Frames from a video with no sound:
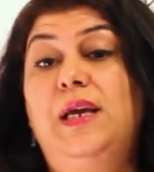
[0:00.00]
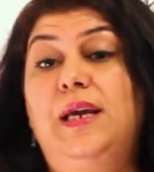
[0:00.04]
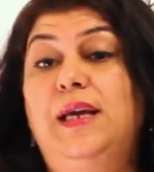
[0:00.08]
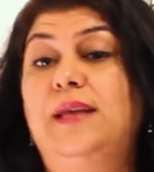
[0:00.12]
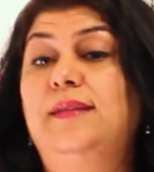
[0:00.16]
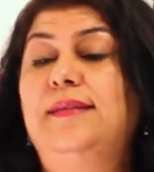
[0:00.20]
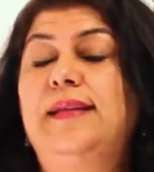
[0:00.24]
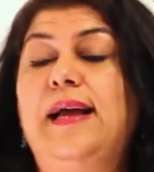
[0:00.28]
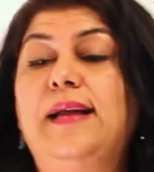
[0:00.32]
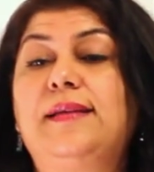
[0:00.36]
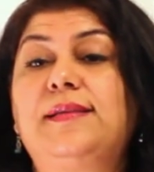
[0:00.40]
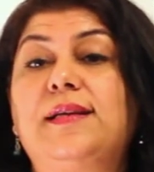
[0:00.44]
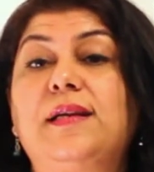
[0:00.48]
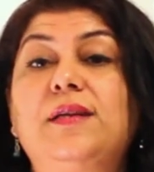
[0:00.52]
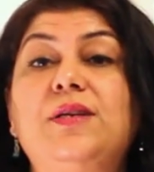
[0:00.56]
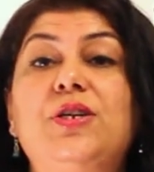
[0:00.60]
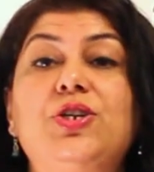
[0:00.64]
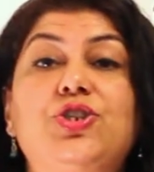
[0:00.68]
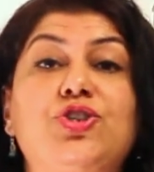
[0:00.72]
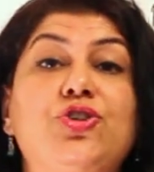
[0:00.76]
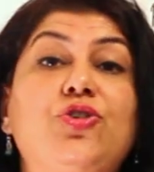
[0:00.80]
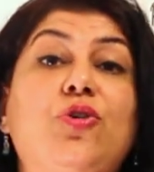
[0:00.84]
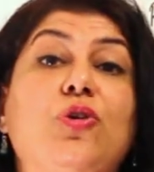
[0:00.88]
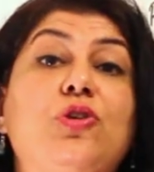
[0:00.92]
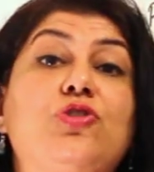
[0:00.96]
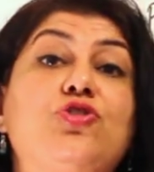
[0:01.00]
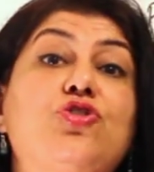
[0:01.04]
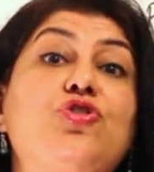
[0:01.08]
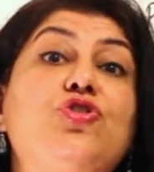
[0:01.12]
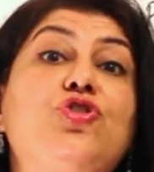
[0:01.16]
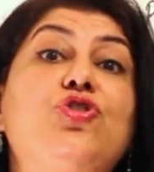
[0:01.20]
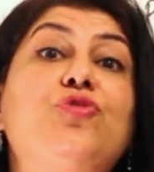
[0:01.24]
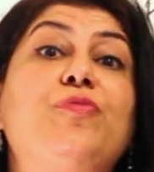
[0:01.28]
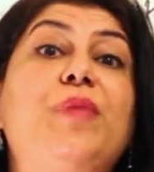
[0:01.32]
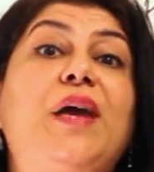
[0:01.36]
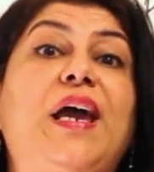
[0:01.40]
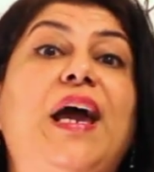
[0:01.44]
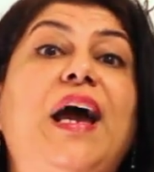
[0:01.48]
In that condition also,
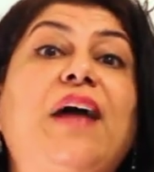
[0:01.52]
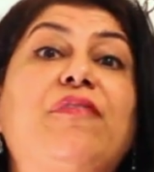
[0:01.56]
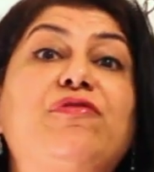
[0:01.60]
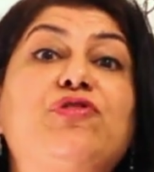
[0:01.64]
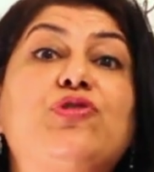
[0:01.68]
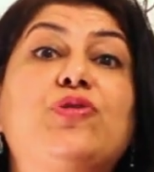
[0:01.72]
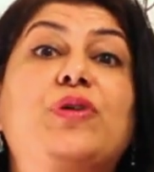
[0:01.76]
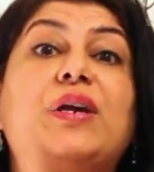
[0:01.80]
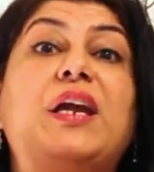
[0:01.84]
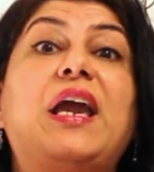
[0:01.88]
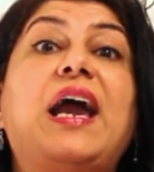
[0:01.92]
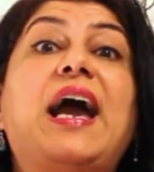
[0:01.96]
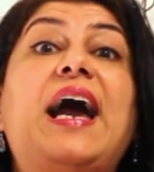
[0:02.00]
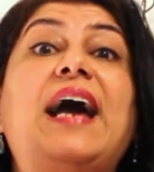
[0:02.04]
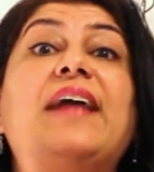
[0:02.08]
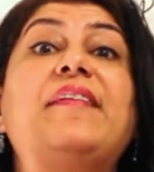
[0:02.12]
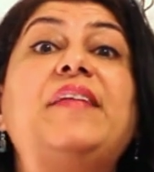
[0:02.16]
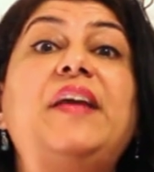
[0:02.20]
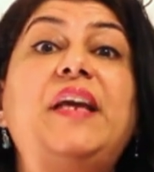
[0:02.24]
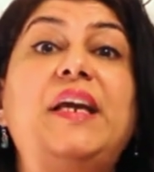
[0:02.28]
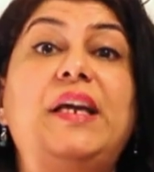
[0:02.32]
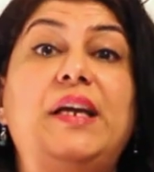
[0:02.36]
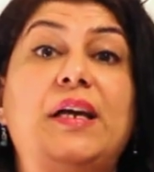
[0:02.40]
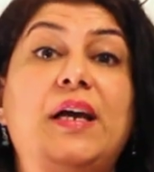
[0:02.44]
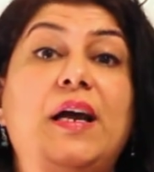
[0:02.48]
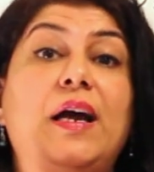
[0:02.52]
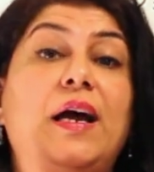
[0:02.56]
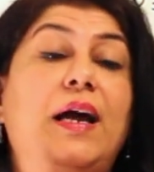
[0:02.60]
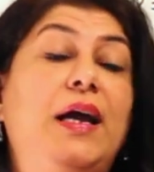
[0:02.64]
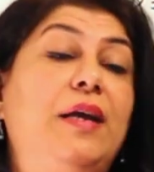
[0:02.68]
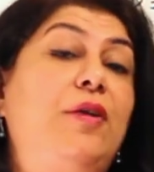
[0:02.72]
you may have to carry